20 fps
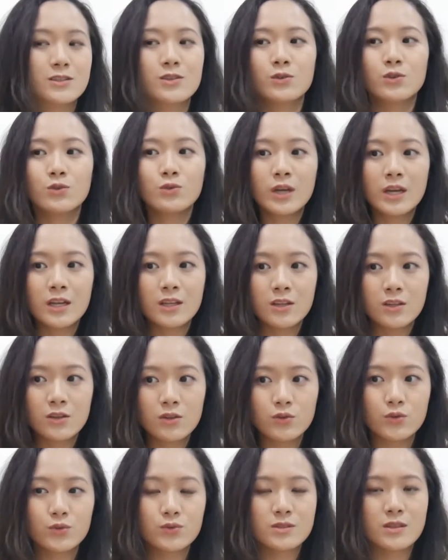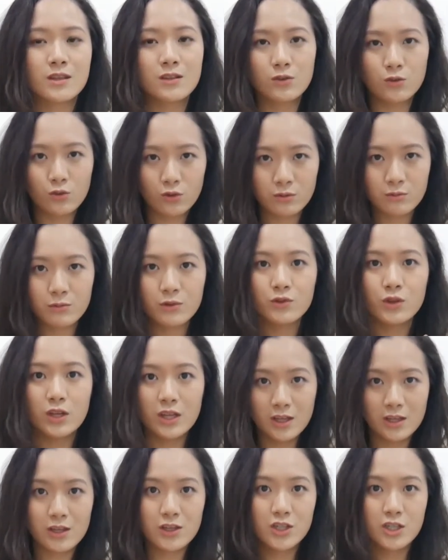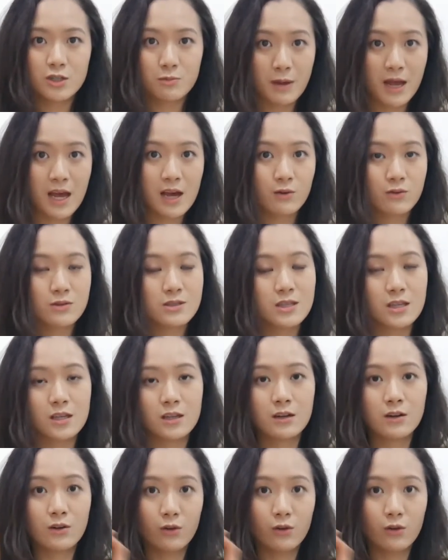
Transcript: So you can use the normal English pounds in